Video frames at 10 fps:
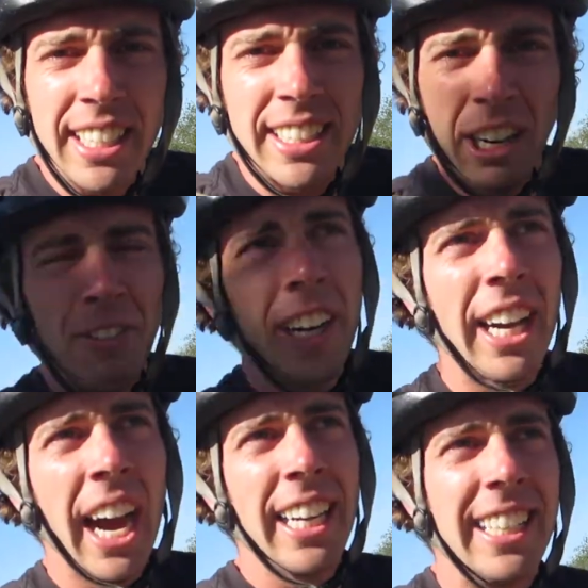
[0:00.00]
a different
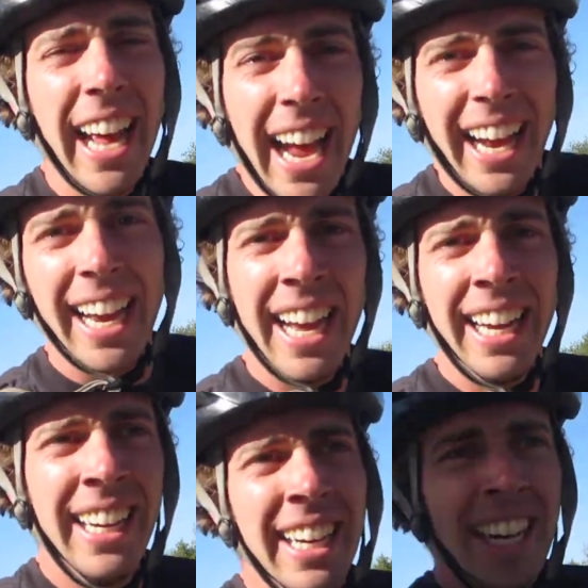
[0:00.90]
kind of day.
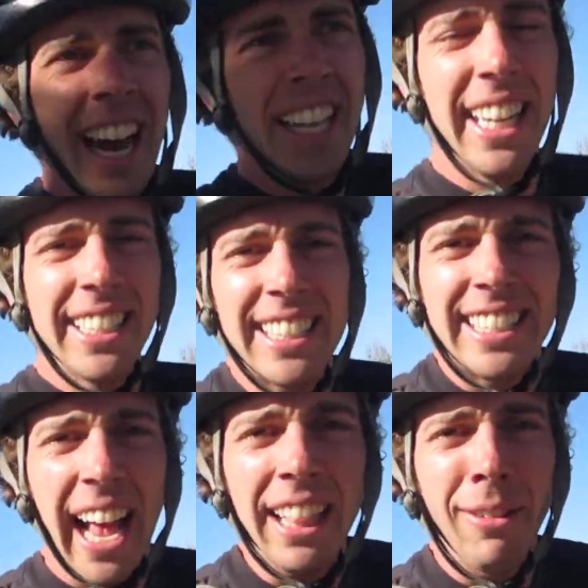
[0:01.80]
And that is
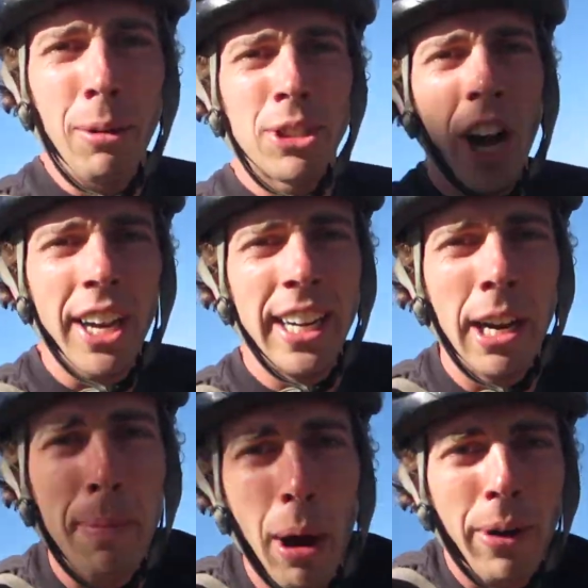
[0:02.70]
exactly what we're talking here
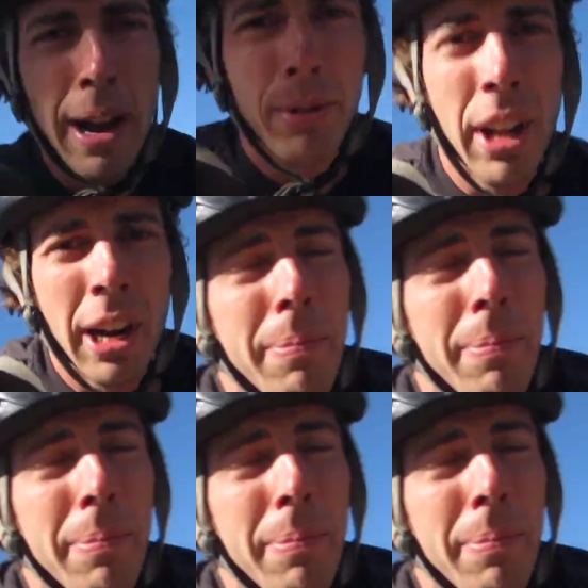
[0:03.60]
about, rambling on a